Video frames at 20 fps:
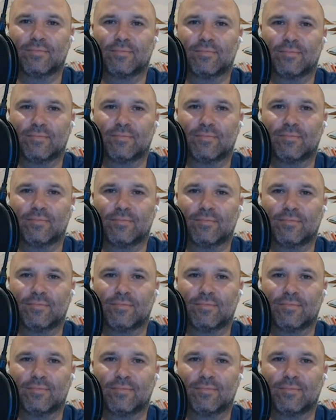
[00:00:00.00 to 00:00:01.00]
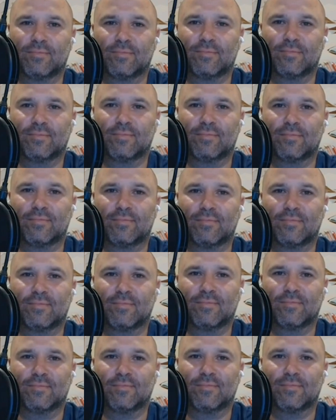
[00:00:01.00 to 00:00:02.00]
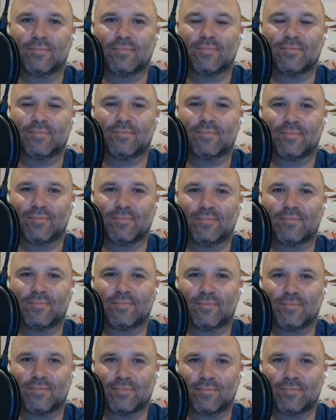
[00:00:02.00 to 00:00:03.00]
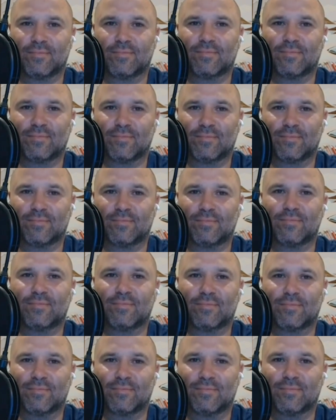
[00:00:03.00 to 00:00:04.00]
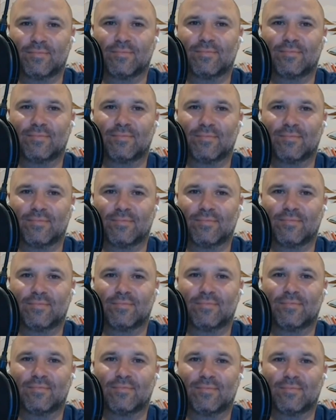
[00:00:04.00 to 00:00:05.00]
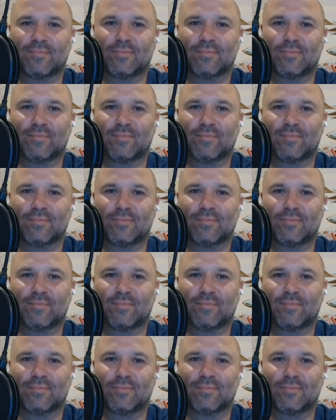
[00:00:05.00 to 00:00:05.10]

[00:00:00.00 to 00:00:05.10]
This person isn't speaking.